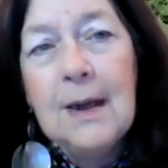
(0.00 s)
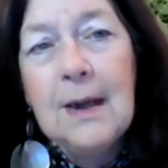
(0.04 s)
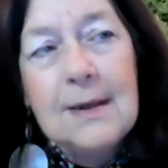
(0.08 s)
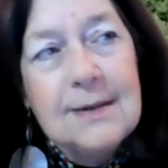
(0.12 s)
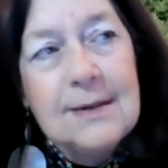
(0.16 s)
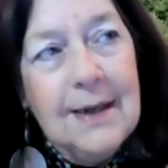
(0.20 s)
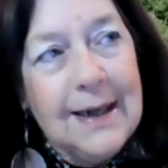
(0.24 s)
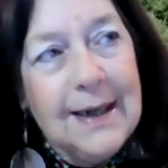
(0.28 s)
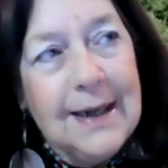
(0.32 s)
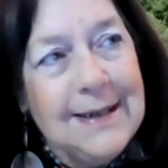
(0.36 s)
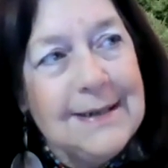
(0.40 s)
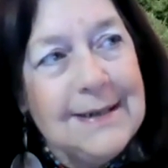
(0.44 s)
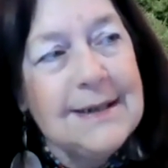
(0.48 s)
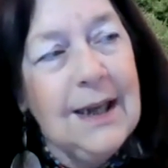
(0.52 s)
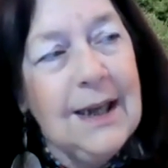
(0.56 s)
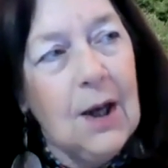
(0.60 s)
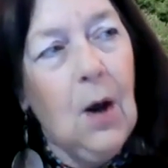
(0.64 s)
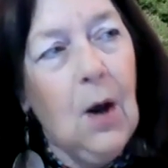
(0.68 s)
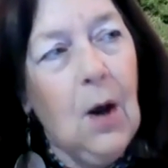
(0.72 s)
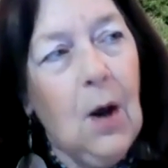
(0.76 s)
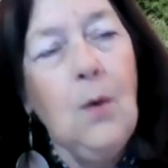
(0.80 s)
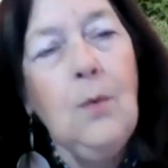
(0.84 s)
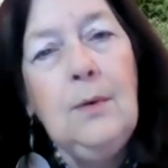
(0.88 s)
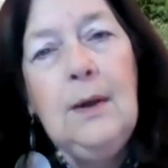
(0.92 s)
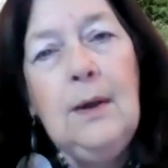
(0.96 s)
So he's the
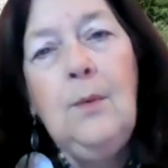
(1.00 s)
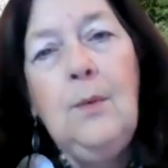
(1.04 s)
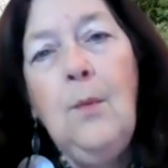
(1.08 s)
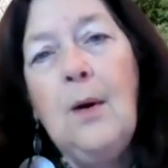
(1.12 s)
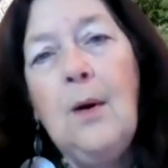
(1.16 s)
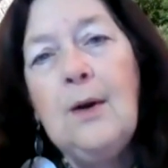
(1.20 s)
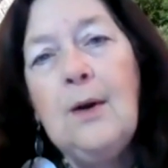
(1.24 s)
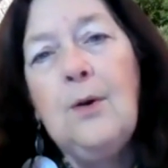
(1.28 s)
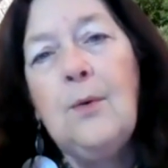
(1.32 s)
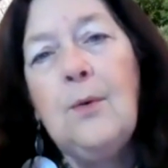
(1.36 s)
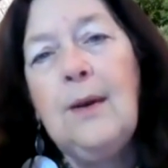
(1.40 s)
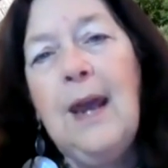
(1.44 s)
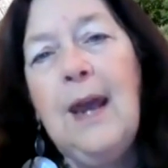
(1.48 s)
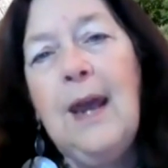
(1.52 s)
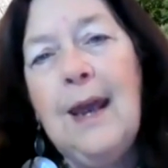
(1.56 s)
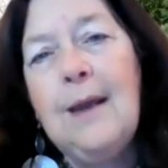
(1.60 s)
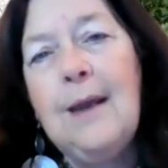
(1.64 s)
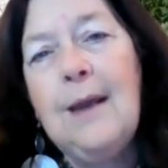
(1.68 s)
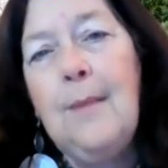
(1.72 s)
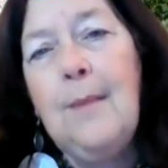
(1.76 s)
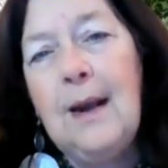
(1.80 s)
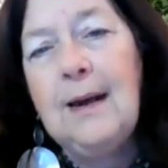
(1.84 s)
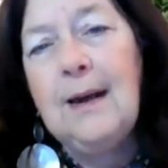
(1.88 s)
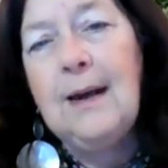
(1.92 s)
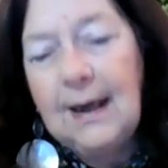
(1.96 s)
only one who
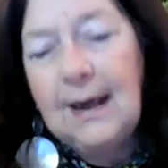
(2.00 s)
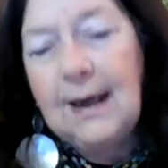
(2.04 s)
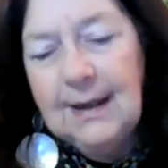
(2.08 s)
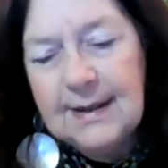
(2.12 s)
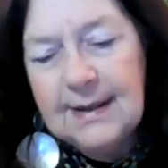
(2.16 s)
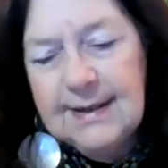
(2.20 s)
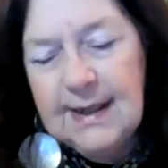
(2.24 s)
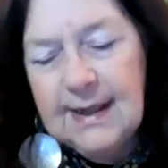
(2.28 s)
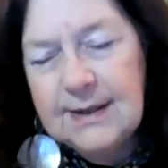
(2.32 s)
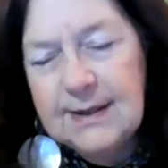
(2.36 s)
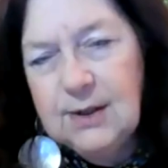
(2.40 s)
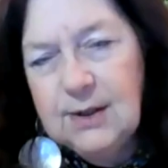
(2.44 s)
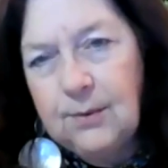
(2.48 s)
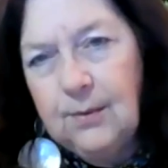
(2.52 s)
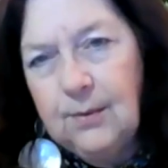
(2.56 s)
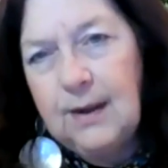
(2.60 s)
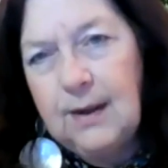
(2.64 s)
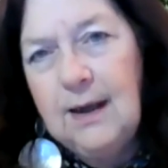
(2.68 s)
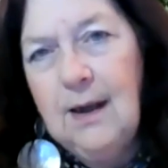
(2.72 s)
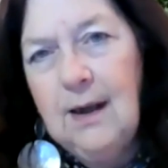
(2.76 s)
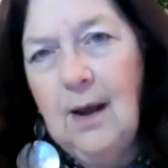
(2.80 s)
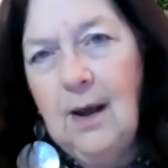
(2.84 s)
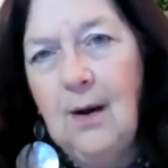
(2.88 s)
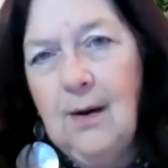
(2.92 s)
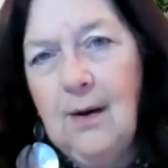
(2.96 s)
came in and it says
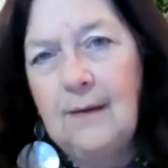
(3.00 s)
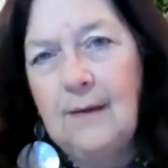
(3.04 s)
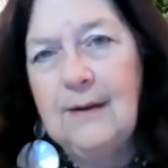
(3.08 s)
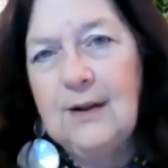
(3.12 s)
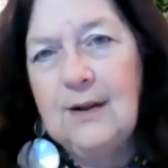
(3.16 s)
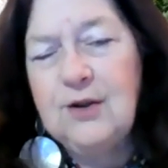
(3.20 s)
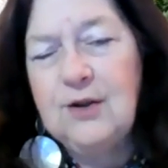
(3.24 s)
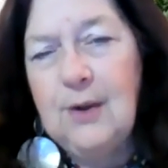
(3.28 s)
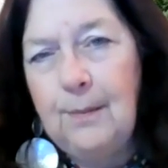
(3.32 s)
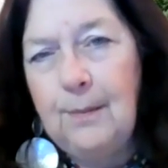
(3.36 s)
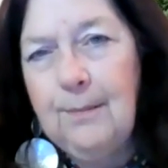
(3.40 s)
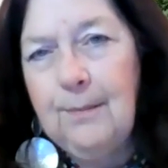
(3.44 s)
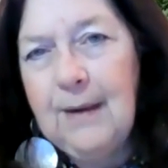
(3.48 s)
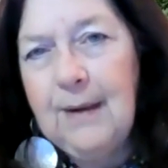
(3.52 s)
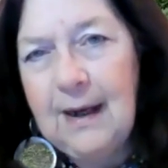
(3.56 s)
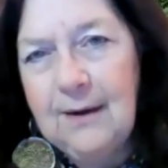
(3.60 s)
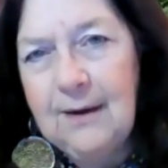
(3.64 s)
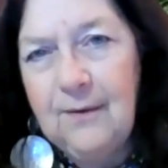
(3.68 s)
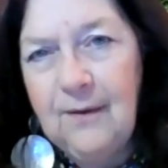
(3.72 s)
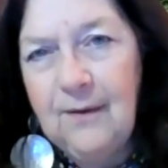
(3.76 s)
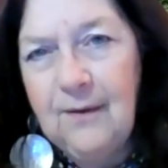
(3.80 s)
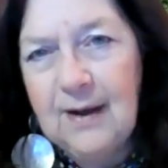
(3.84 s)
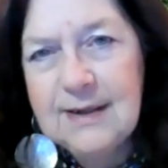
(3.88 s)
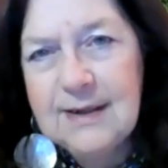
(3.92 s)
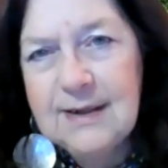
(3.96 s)
Greek on the ship
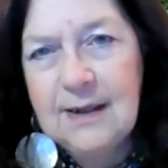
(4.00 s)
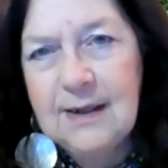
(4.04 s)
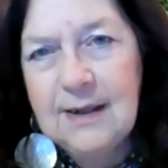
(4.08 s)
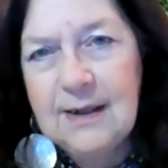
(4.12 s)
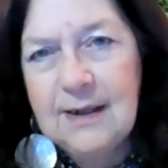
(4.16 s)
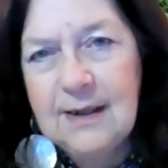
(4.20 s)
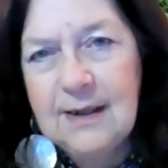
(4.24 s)
manifest.